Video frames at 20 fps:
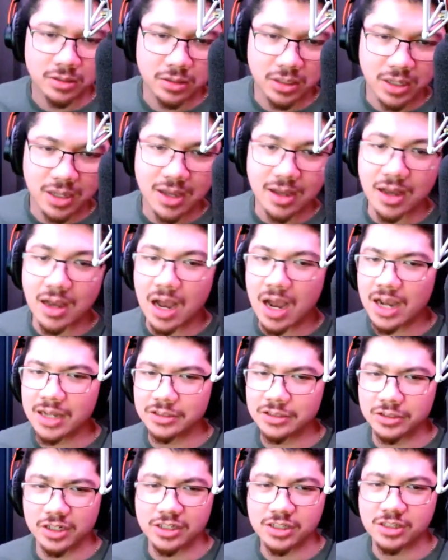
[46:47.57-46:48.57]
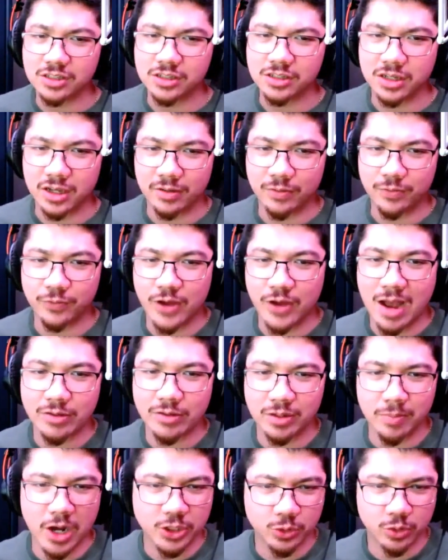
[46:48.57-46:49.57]
I just found a
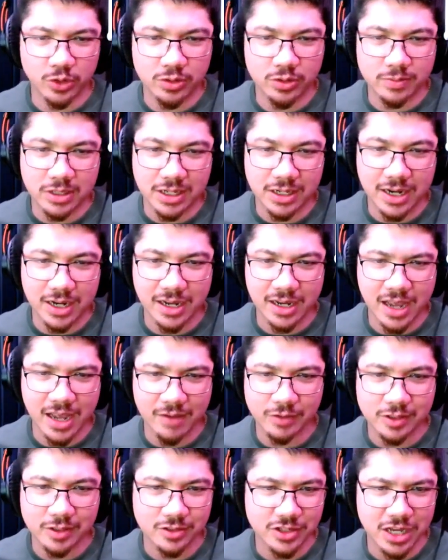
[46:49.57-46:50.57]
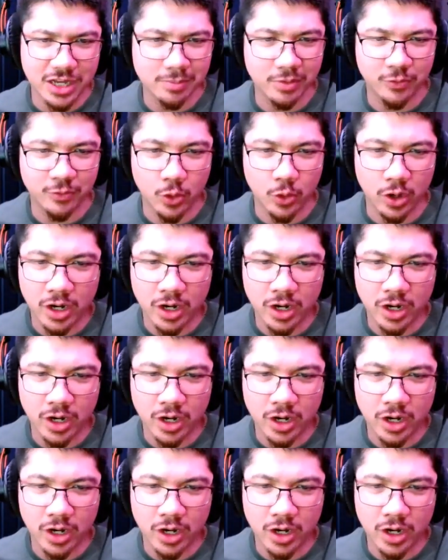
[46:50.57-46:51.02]
mushroom that I haven't seen before.